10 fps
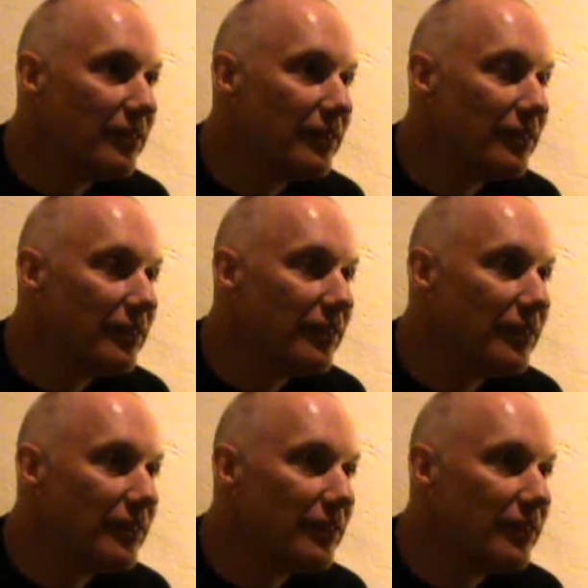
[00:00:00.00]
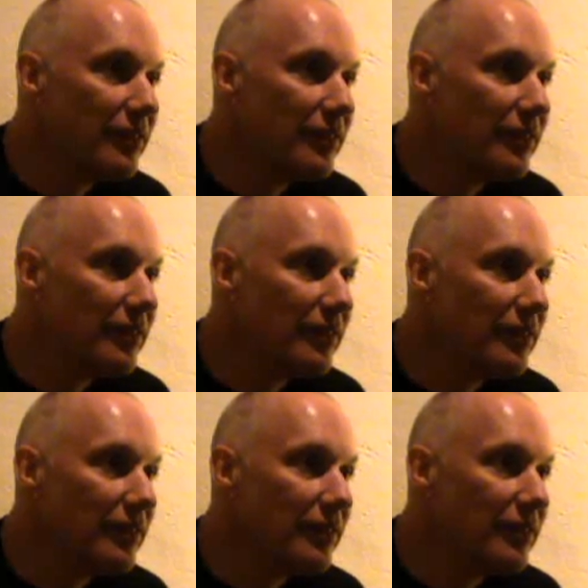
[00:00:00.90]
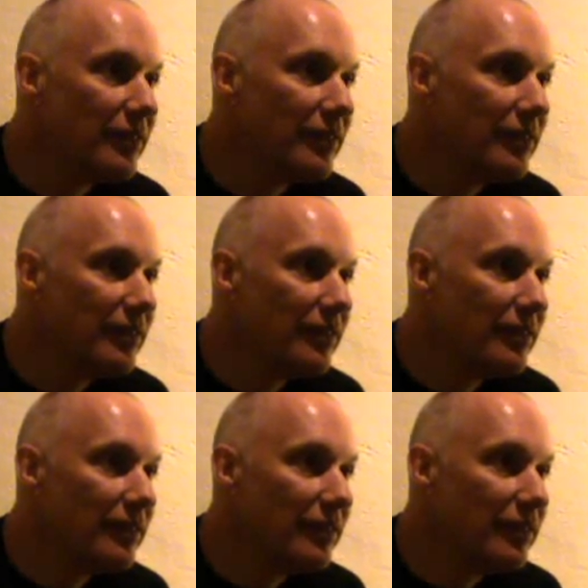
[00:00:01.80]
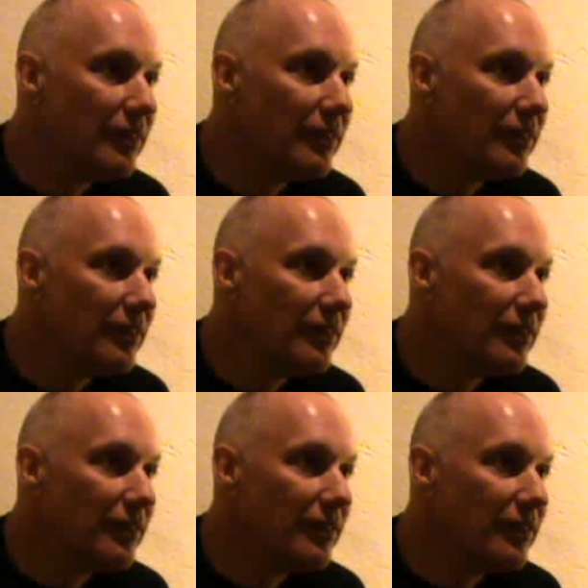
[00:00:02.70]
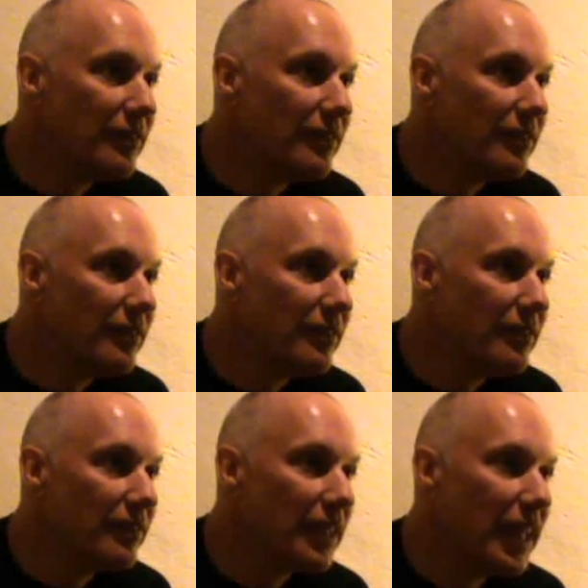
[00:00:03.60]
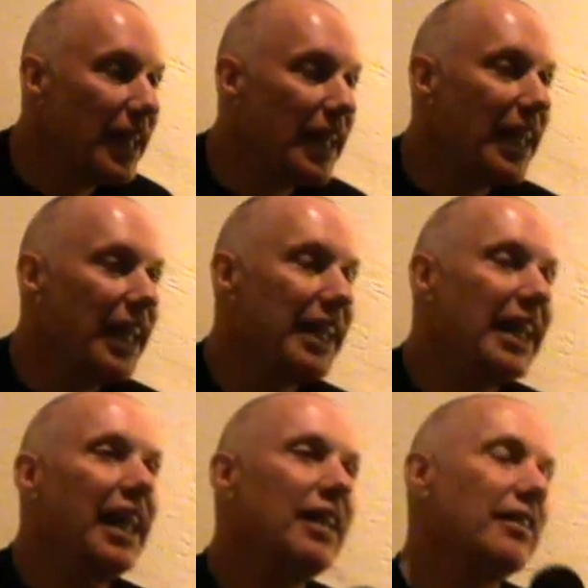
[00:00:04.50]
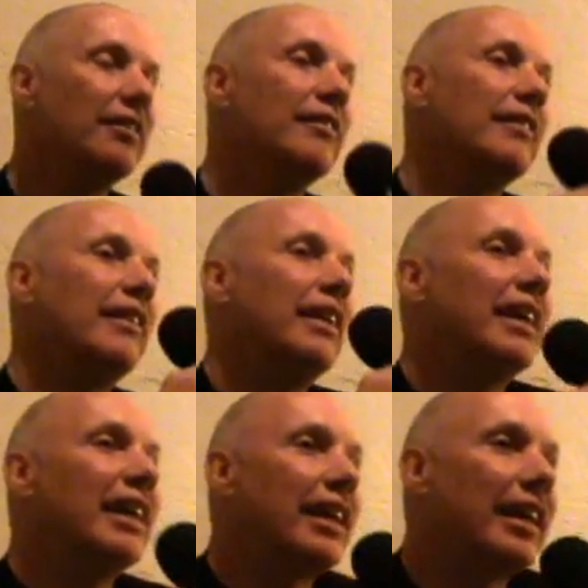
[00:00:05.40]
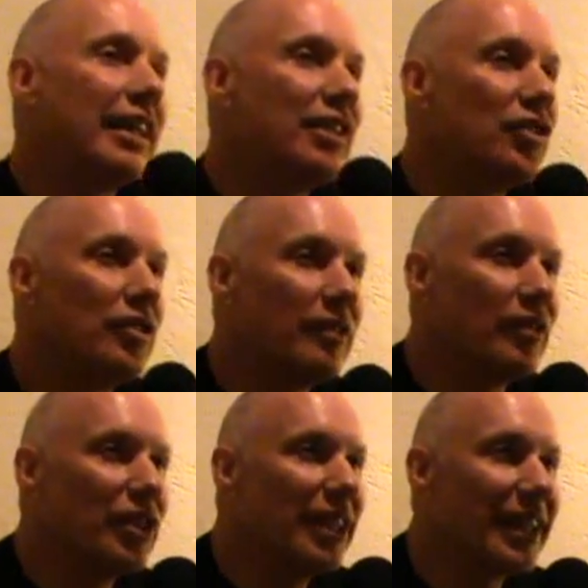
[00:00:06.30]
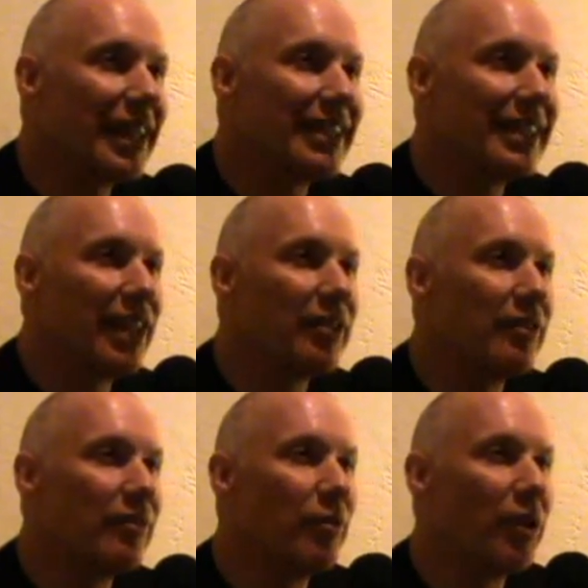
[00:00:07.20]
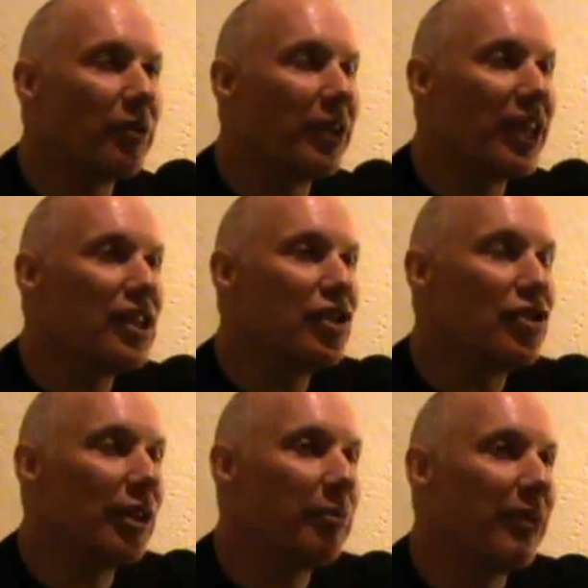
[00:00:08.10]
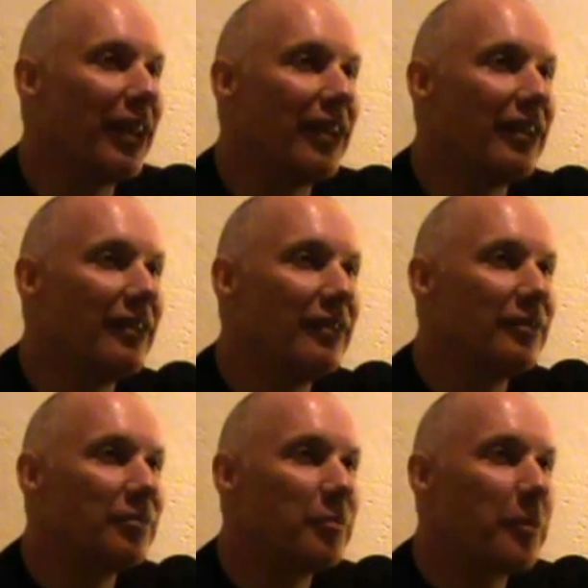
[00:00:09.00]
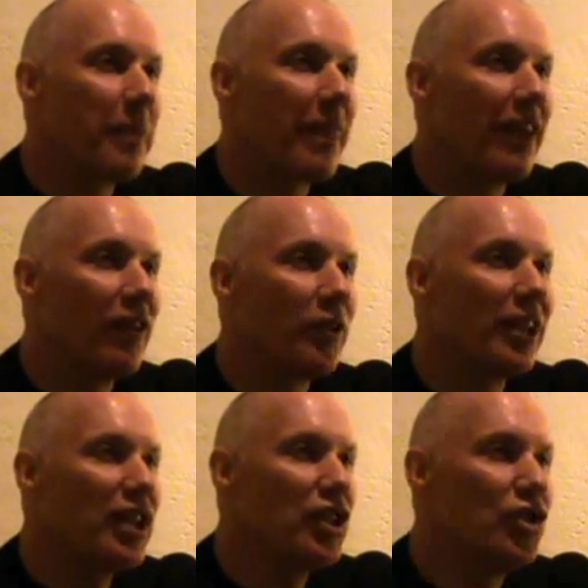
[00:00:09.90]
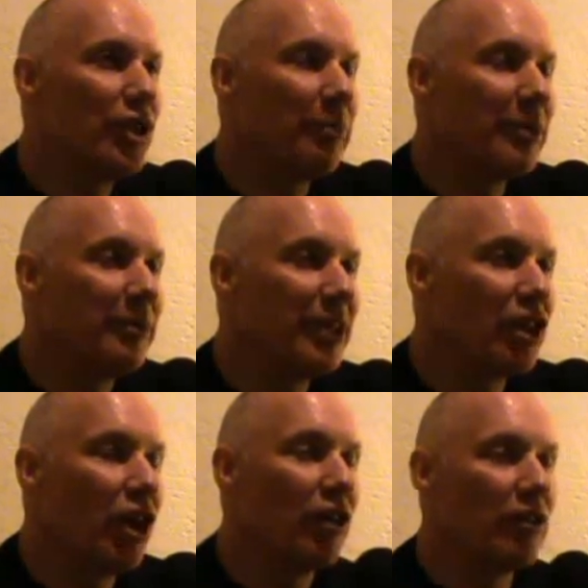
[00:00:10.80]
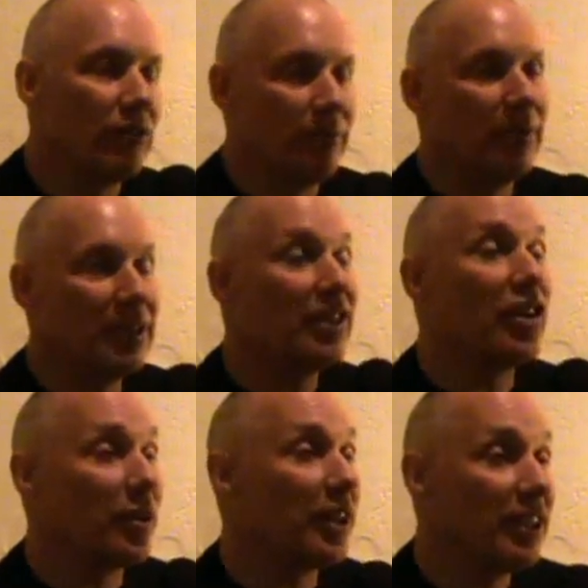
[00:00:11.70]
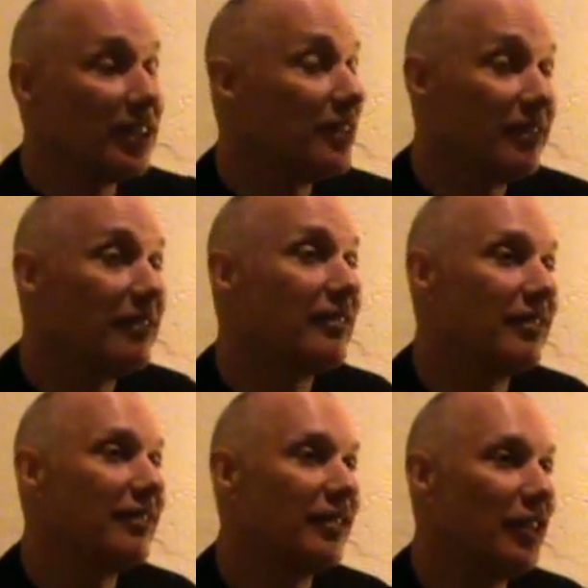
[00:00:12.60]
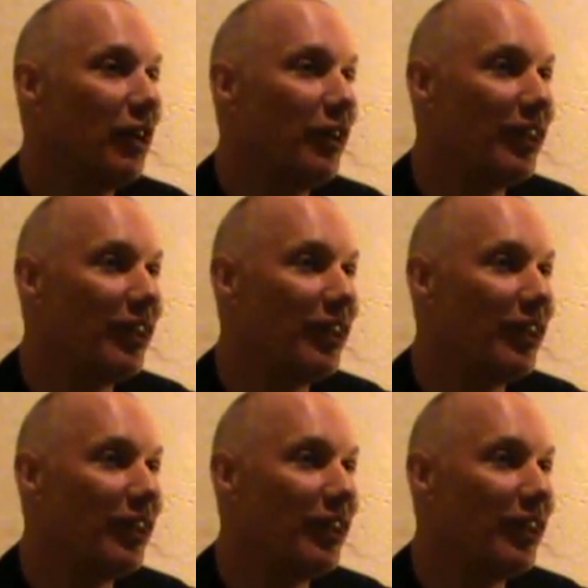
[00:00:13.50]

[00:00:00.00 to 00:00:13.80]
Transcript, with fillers: uh, is going to drive into you. You trust, don't you? Yeah, in the end, it's just like I said with relationship that relationship has been called mysterious. You know,